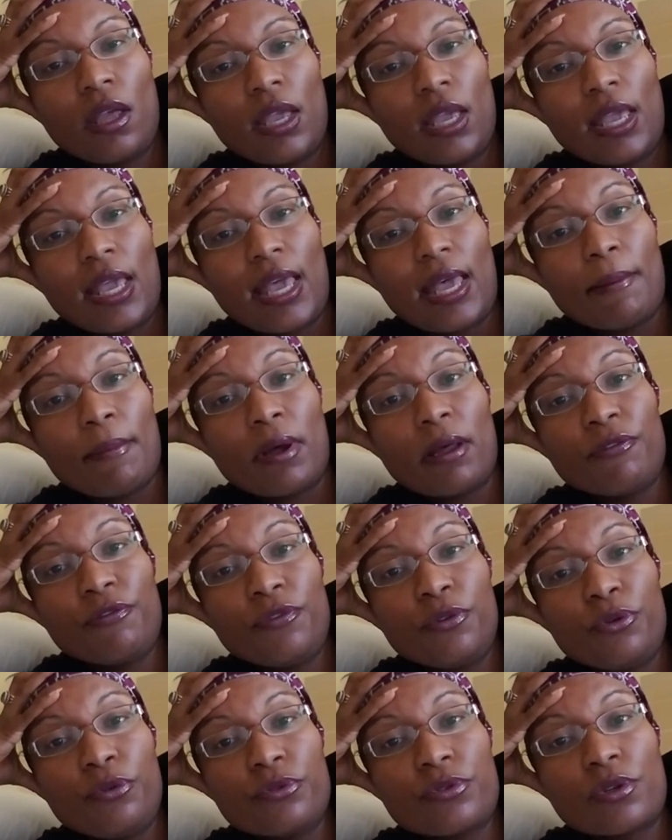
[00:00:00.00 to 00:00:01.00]
Had my
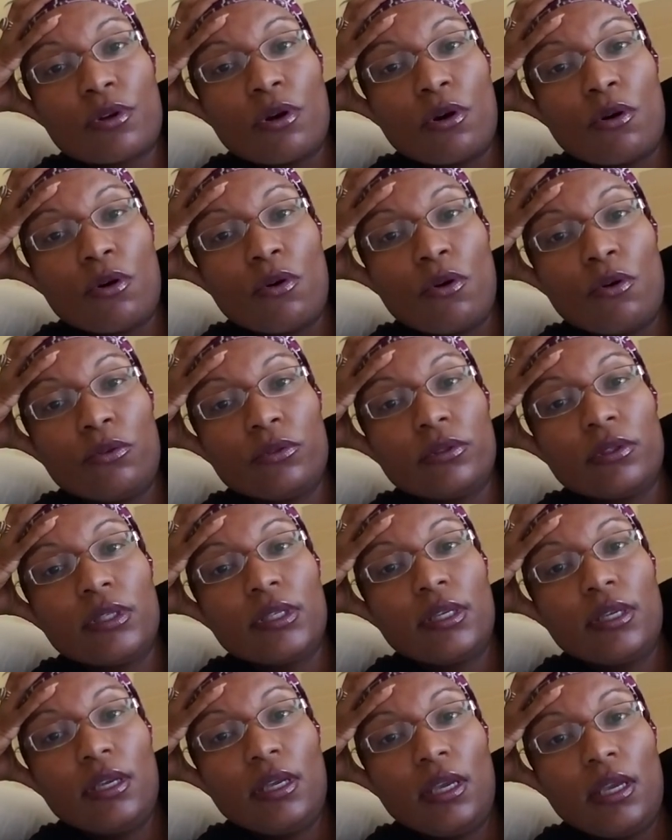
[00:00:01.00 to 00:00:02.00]
fool's gold
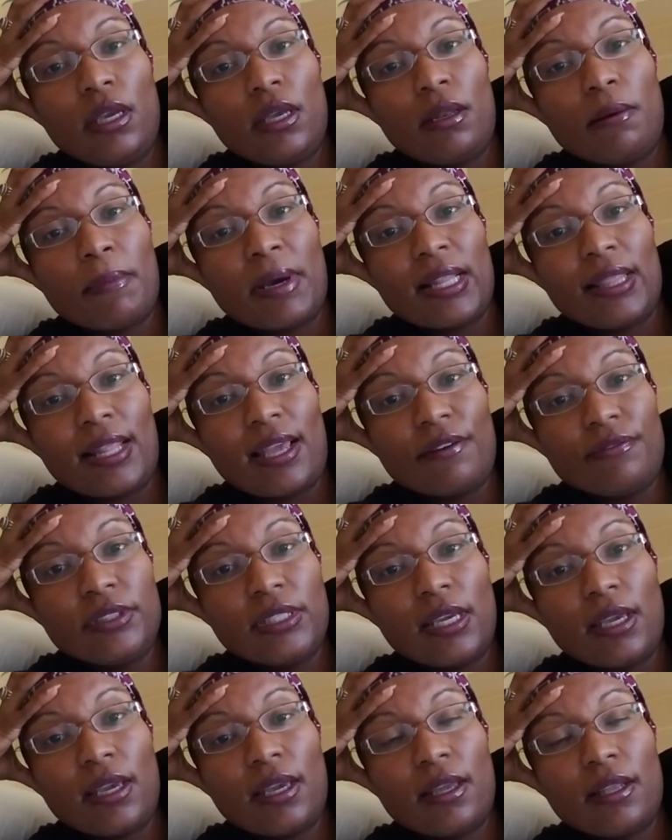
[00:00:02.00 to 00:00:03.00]
in my left
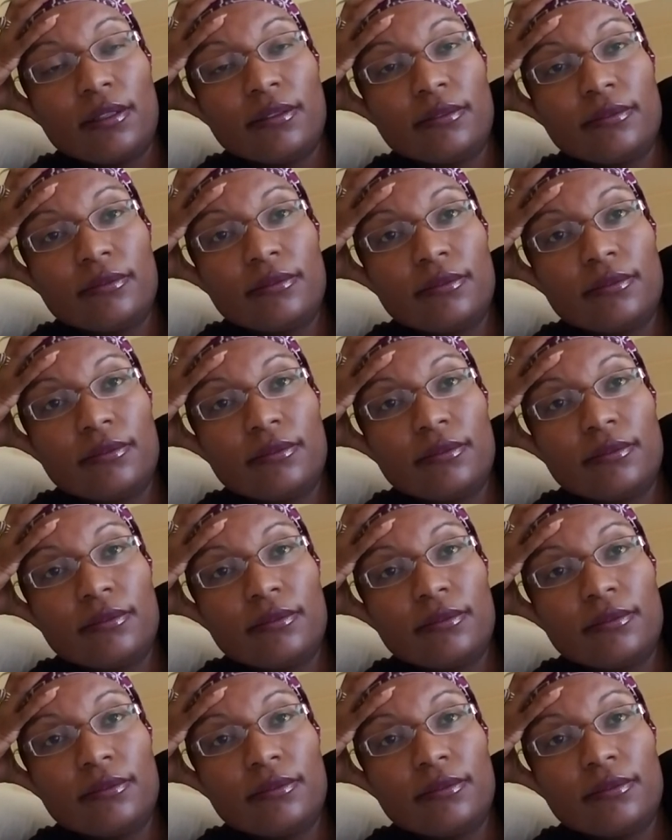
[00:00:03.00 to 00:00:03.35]
hand,